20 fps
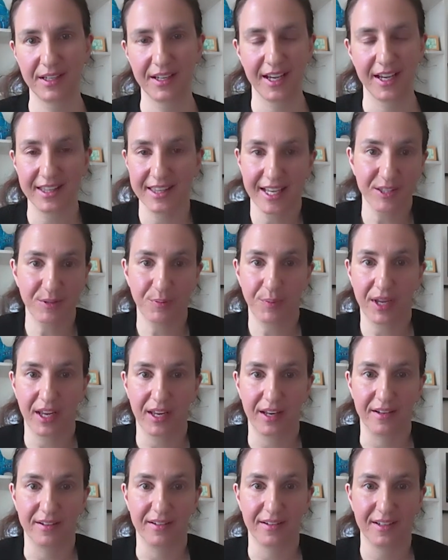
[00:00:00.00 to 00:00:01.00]
And that's
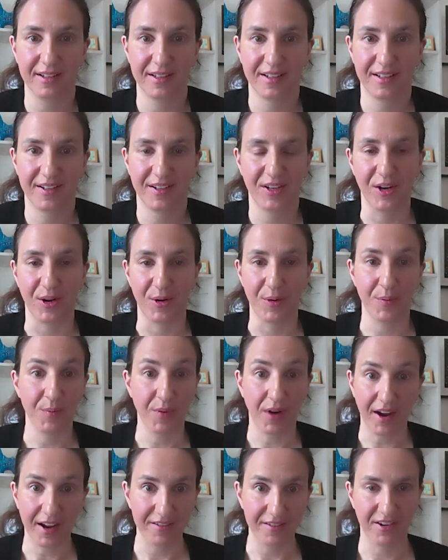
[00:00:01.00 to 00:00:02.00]
been, you know,
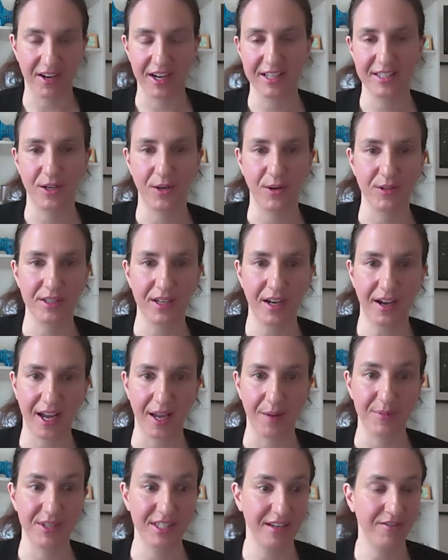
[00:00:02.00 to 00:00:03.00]
my advice the whole
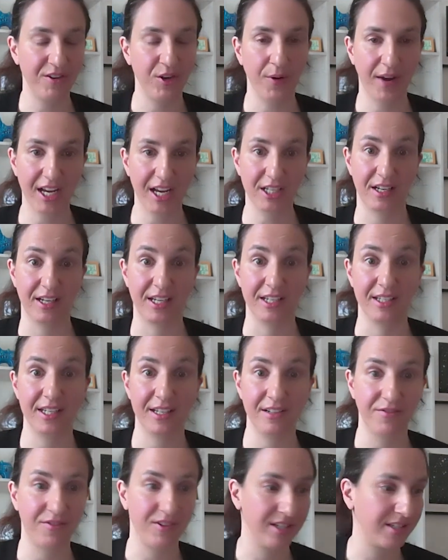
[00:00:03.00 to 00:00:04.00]
time is if you actually
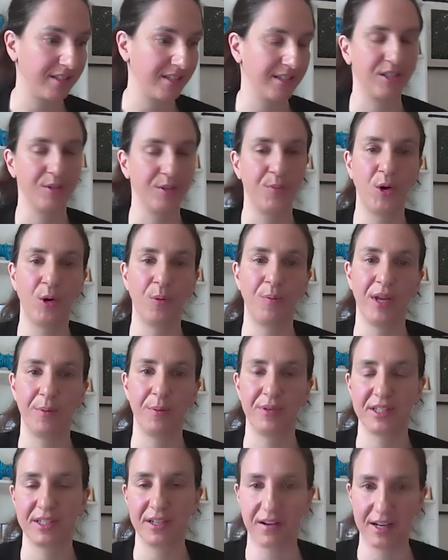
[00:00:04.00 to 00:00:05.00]
did, for instance, support
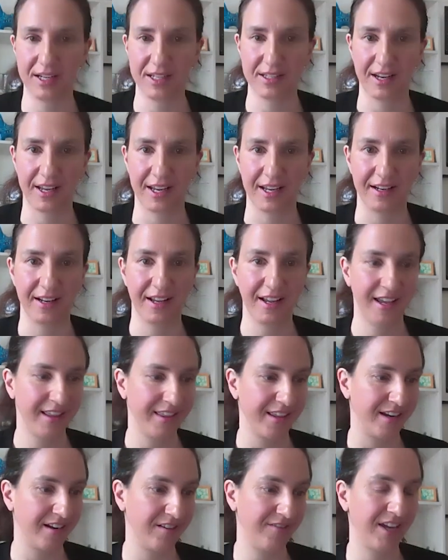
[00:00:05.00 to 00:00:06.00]
people to isolate,
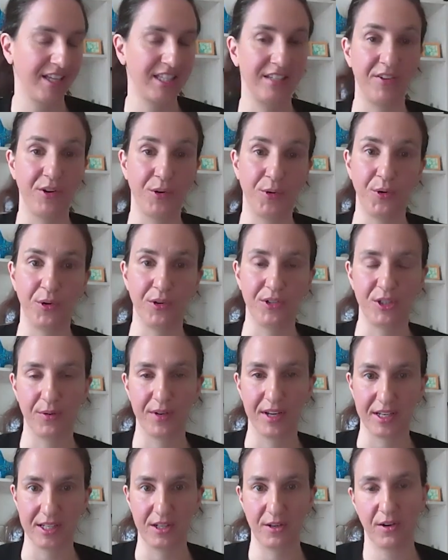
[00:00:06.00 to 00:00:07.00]
then effectively all you're
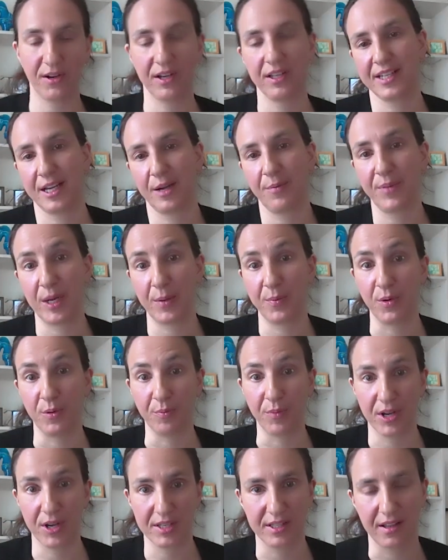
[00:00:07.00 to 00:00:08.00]
doing is locking down people
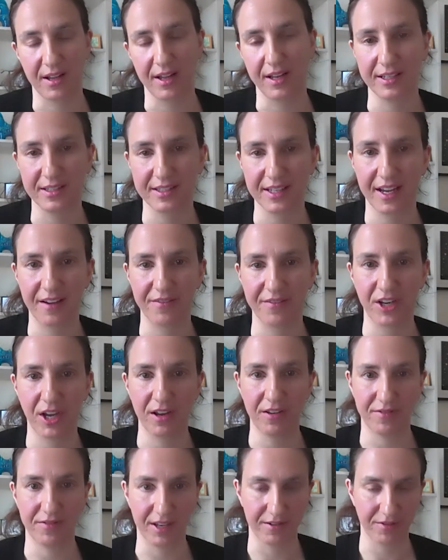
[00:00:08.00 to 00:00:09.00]
most likely to have
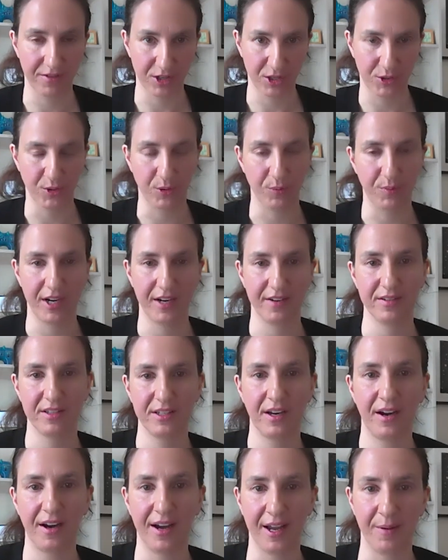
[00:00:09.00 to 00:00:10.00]
COVID for a short period of
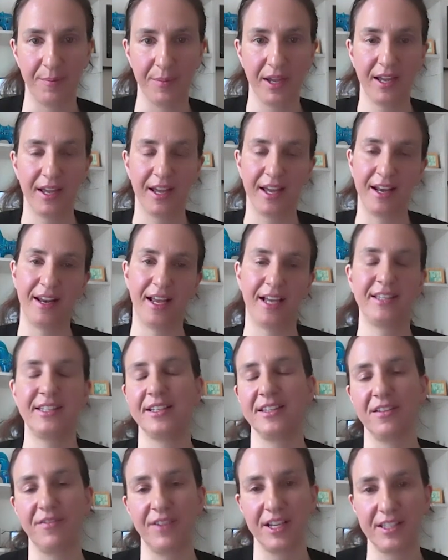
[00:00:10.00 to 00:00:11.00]
time and
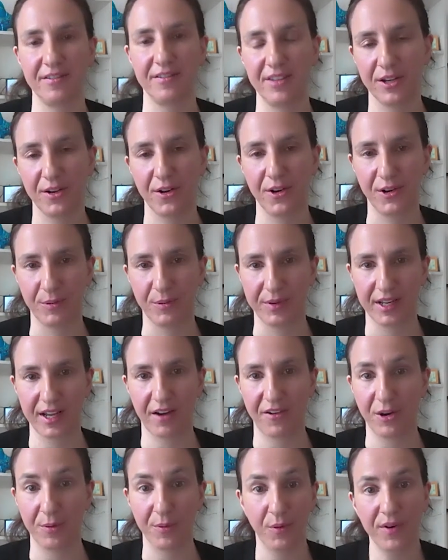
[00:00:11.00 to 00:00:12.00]
letting the rest of the economy
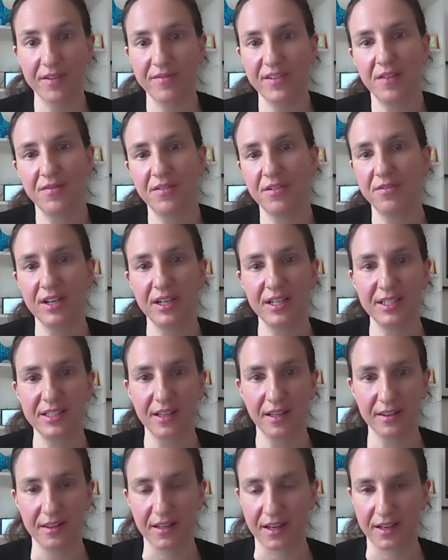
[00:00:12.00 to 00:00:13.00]
carry on. But we've never really
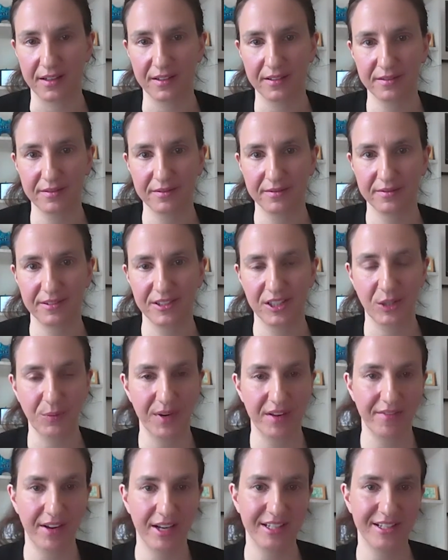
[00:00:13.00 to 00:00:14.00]
done that. So
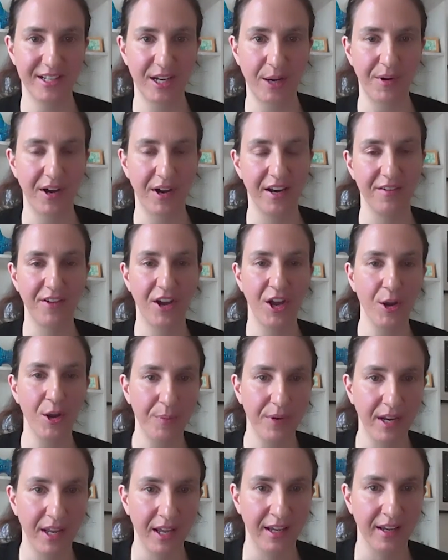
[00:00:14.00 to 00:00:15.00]
we've ended up kind of
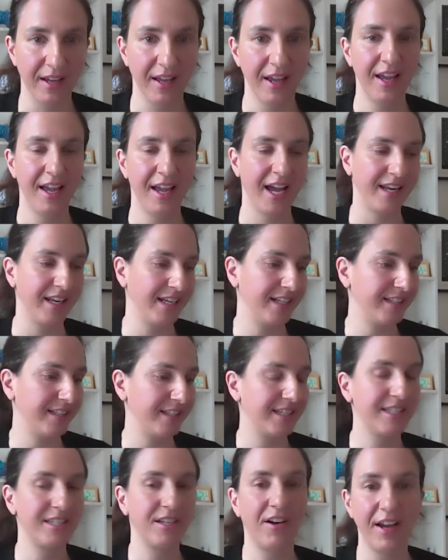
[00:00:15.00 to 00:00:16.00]
opening and in the
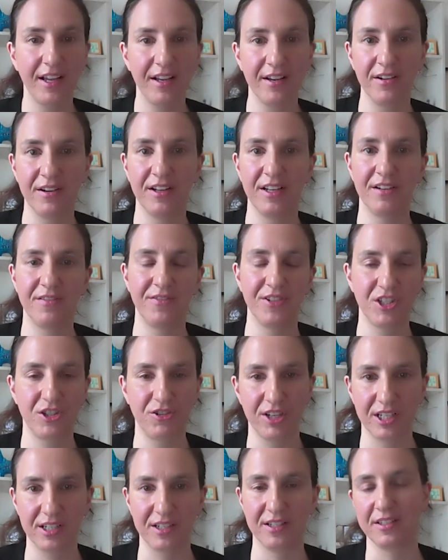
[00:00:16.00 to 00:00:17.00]
cycle of
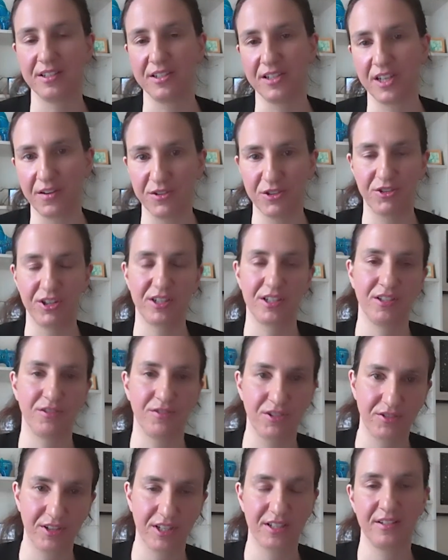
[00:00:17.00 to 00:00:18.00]
restrictions and no restrictions,
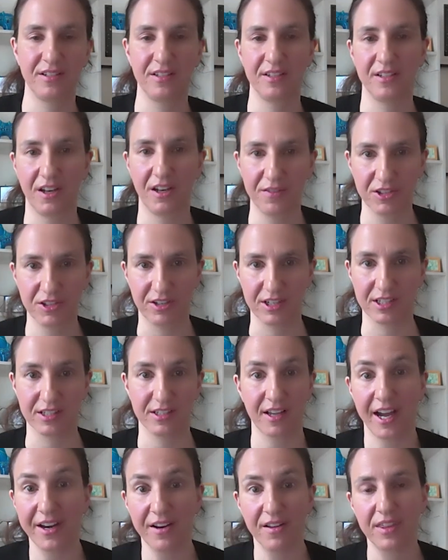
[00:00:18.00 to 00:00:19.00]
restrictions and no restrictions.
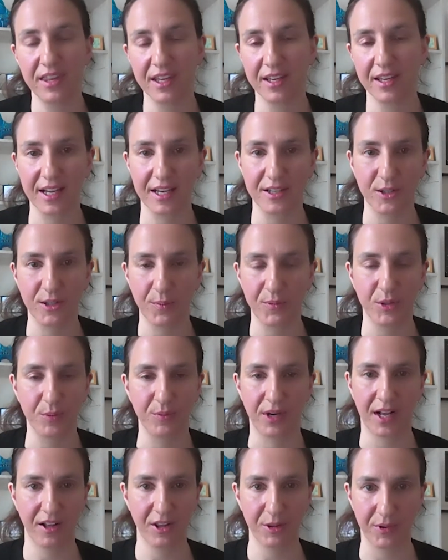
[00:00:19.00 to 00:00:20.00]
I don't think that's
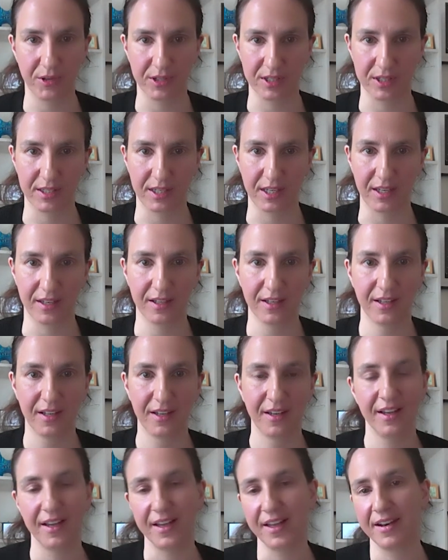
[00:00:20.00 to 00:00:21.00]
optimal health policy,
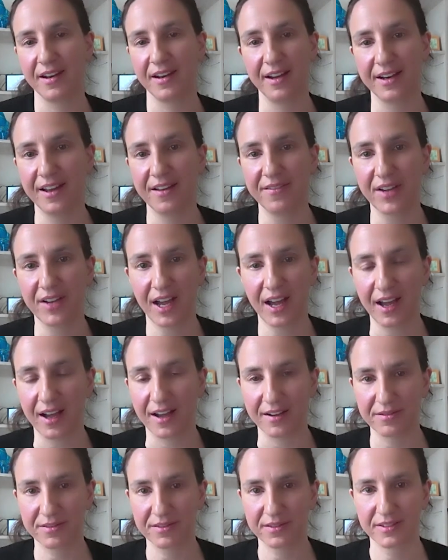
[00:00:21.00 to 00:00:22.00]
and I never
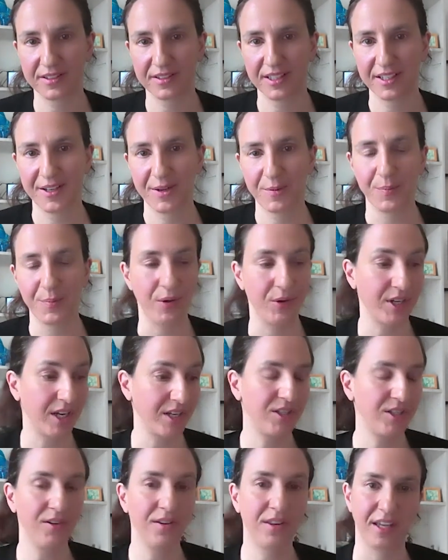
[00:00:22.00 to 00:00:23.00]
have. But I
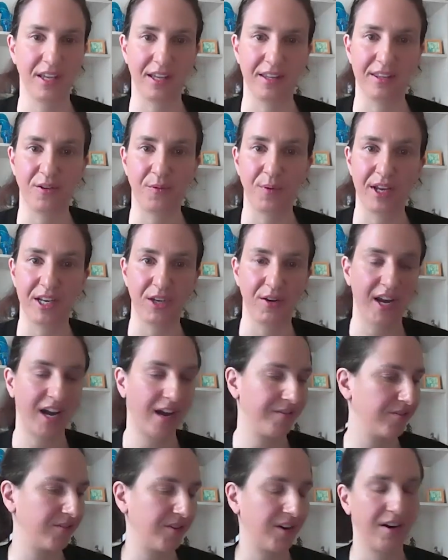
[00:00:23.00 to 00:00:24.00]
do think that when you
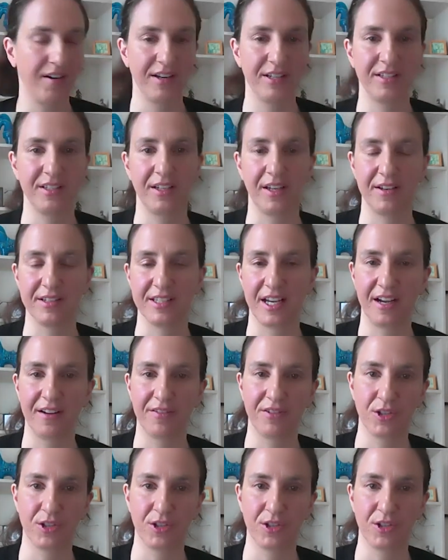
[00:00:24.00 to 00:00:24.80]
have a virus that goes out of